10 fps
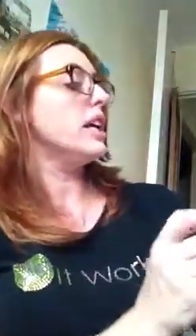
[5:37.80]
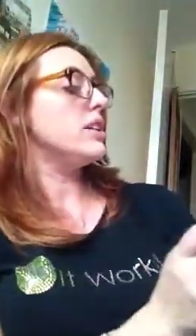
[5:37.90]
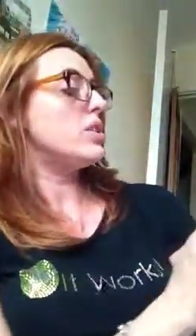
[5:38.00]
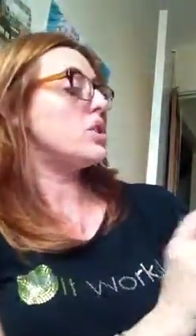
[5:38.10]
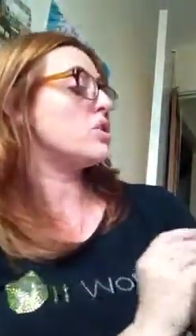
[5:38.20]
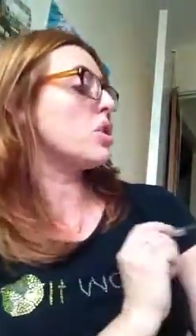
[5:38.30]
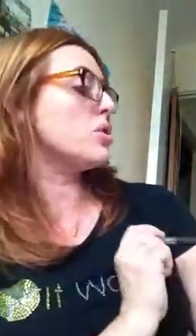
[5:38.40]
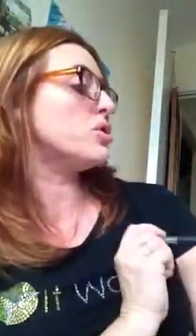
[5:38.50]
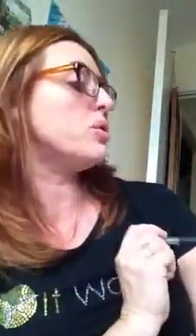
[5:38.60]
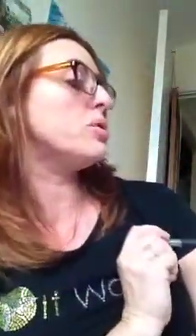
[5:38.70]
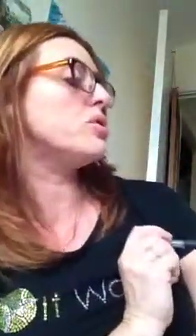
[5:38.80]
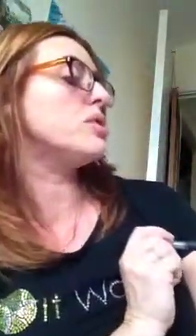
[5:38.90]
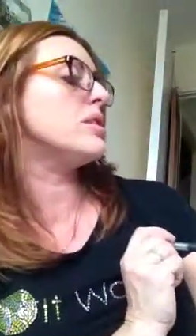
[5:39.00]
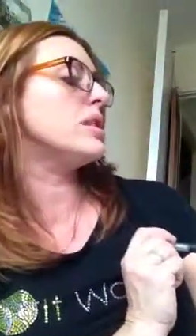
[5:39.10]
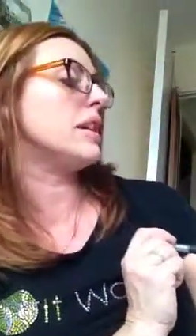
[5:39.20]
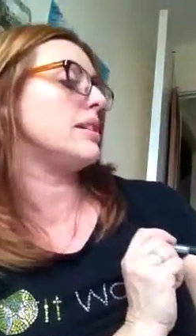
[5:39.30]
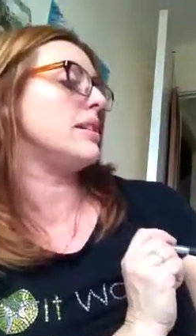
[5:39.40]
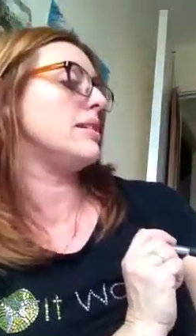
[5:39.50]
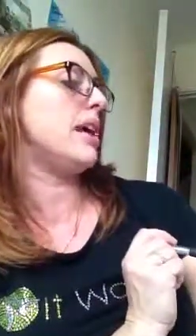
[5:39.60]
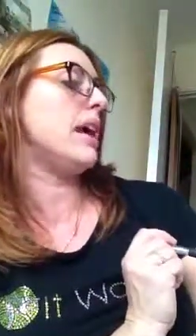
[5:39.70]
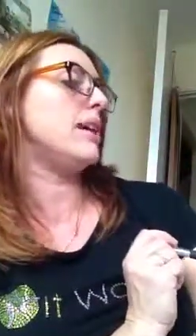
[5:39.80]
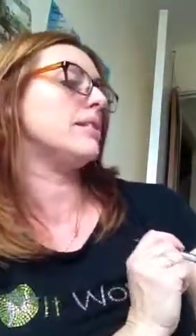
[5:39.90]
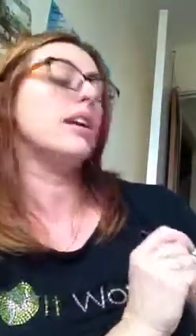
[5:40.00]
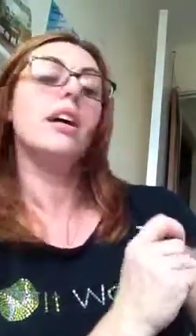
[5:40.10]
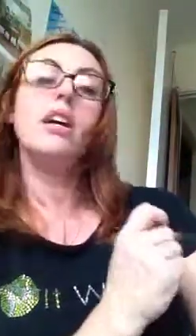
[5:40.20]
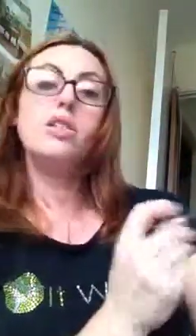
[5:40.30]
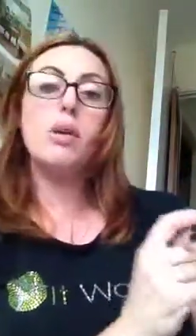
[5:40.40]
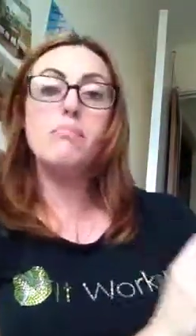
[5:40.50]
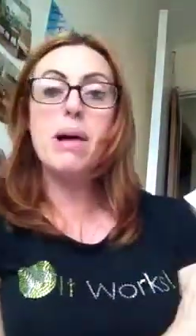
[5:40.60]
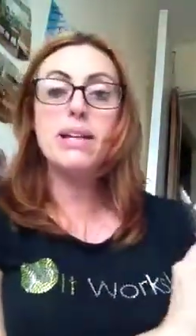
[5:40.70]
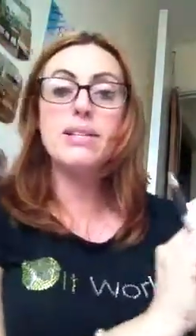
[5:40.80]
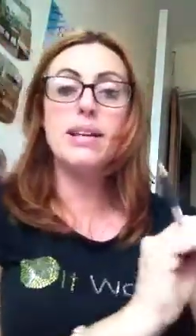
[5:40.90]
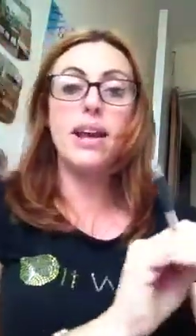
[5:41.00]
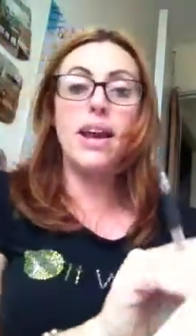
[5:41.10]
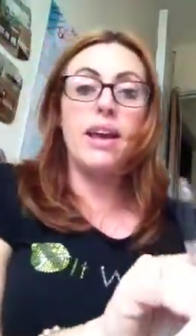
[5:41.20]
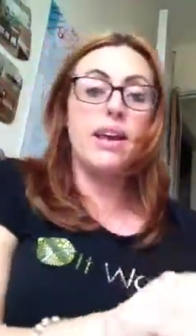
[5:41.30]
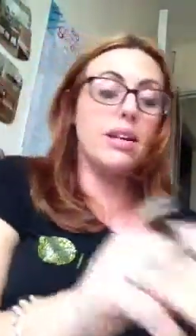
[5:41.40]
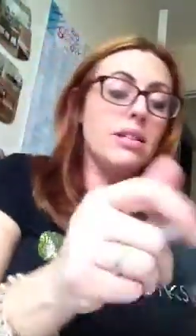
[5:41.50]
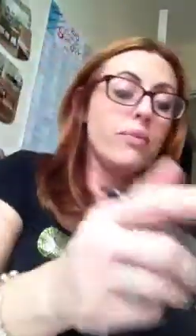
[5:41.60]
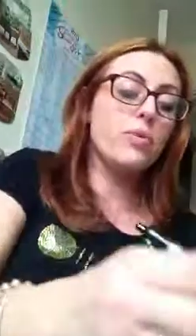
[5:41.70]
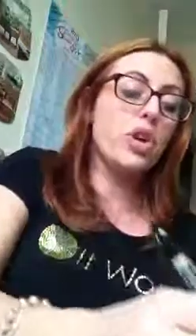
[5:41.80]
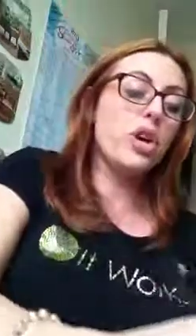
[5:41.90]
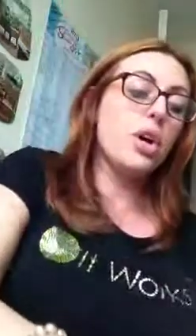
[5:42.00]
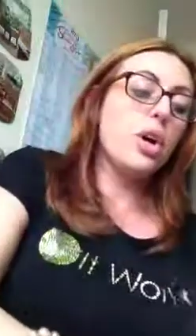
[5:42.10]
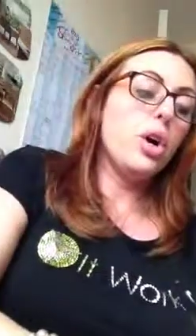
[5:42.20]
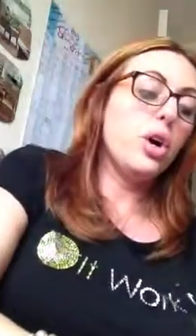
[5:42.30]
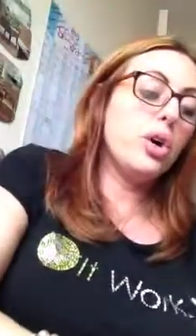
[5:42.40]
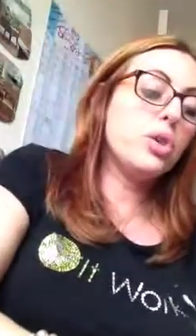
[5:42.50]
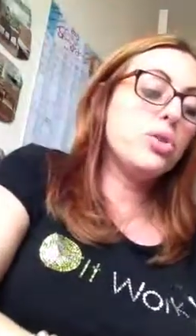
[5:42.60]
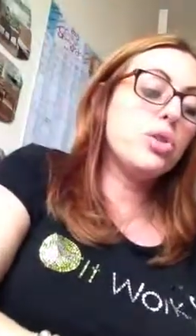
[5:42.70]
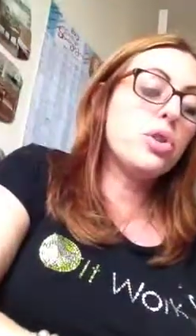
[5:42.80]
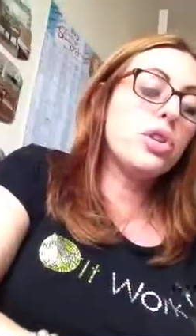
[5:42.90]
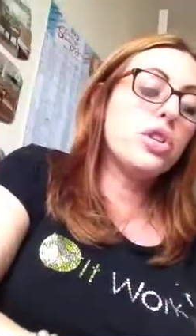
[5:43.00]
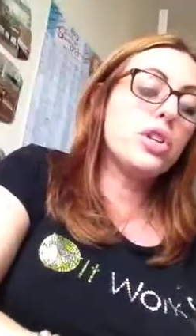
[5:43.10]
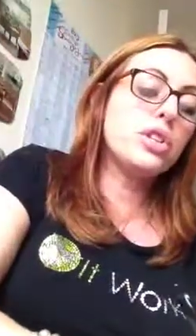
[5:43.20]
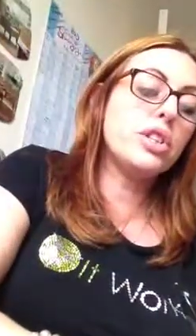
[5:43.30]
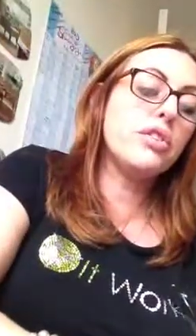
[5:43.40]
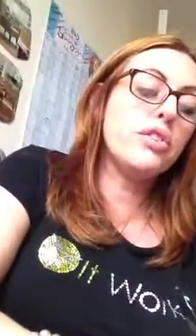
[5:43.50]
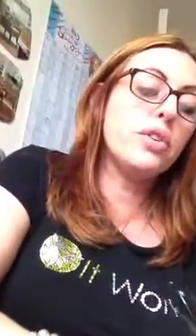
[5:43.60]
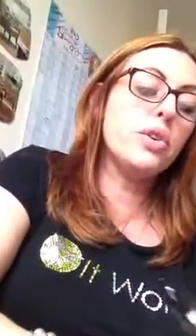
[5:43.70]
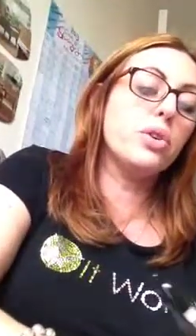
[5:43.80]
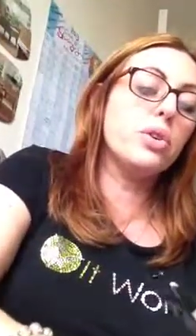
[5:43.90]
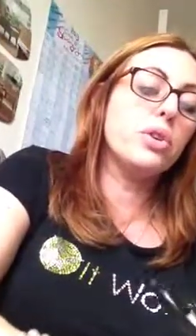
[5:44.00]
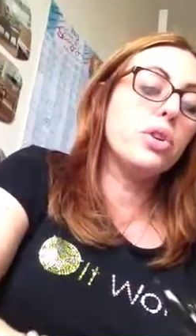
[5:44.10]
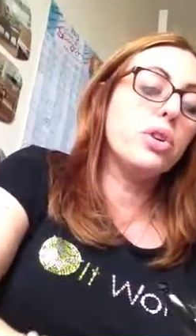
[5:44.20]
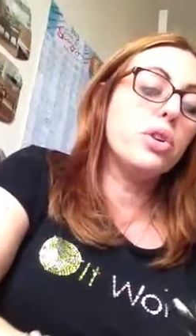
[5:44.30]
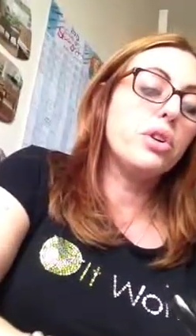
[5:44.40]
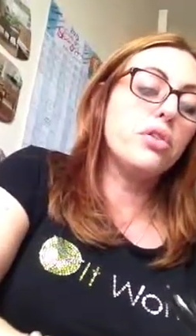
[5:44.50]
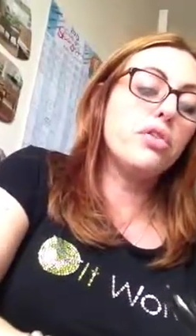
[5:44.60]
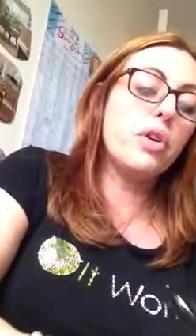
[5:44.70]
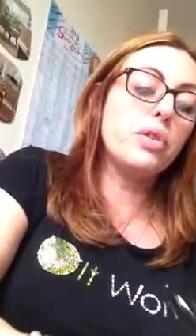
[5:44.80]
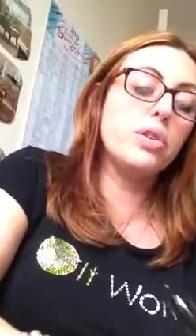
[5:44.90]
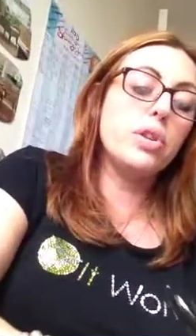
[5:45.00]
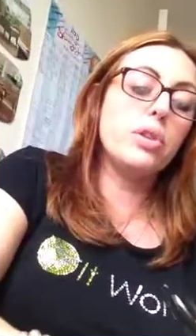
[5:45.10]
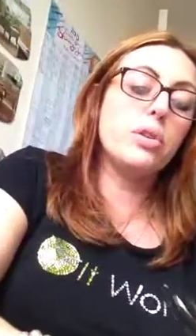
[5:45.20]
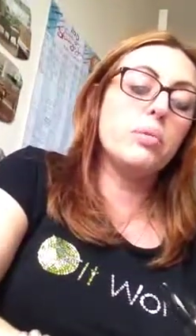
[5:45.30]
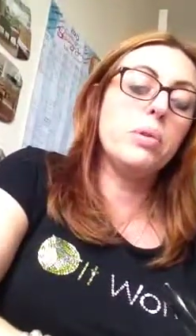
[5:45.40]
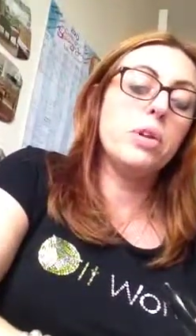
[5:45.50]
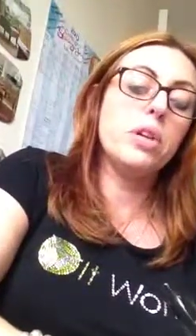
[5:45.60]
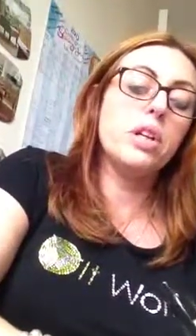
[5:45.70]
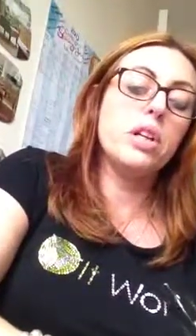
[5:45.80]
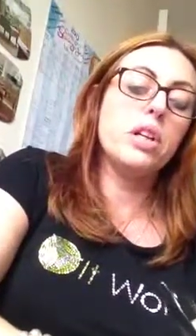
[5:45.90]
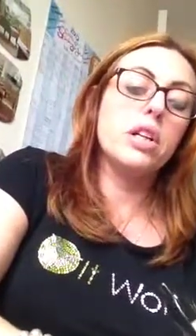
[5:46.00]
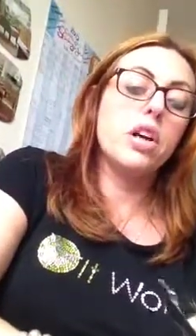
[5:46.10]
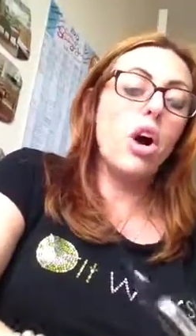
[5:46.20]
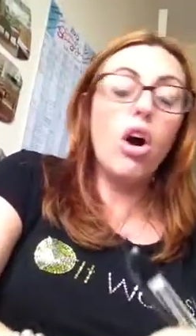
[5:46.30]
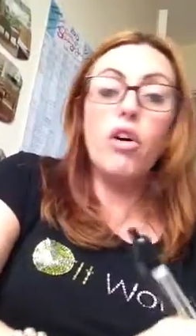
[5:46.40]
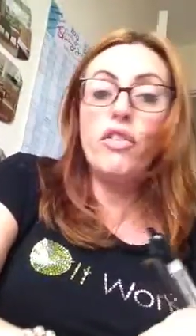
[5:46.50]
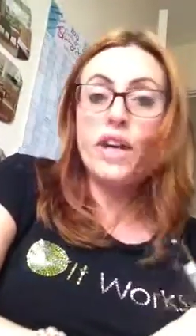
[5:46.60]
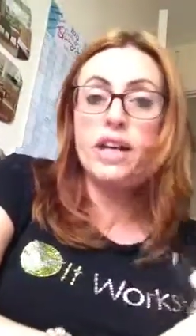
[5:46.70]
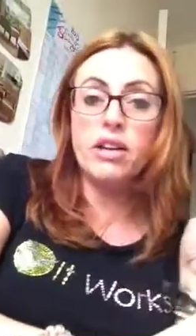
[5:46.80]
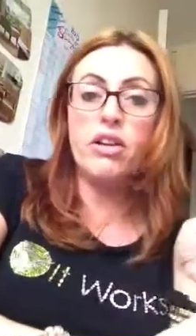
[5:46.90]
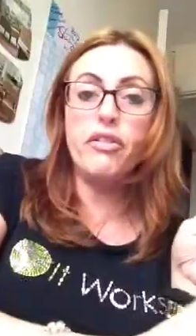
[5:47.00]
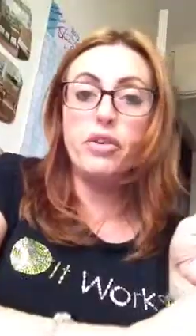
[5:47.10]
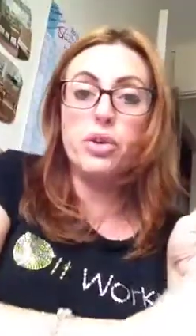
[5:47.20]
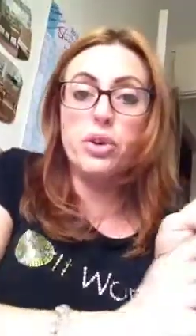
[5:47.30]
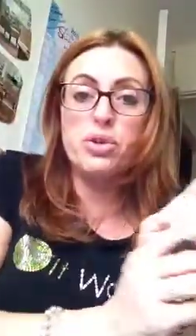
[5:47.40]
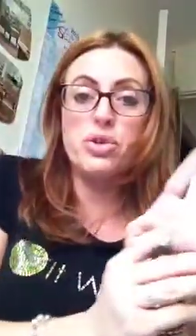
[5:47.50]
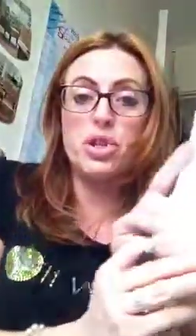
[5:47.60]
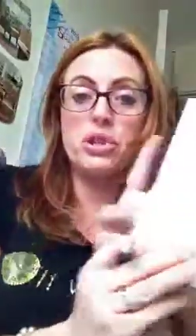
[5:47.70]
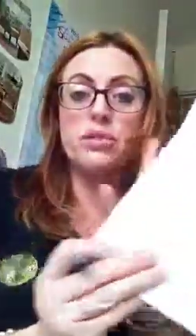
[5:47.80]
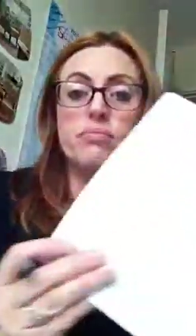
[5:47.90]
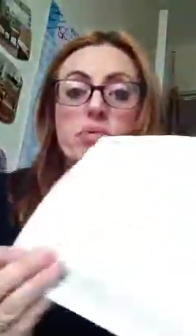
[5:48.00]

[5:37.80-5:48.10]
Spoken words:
so she's got 266. So Mandy is 134 volume off hitting her 400.